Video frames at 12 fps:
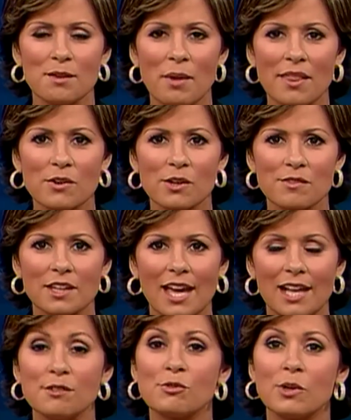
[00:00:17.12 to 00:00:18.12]
The mother of the
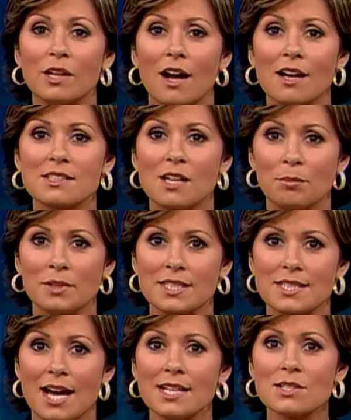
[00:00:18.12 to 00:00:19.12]
California
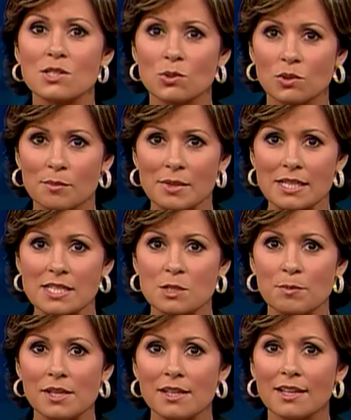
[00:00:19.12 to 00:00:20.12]
octuplets, Nadya Suleman, is
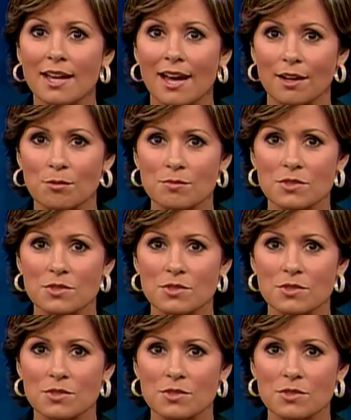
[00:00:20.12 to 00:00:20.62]
speaking out,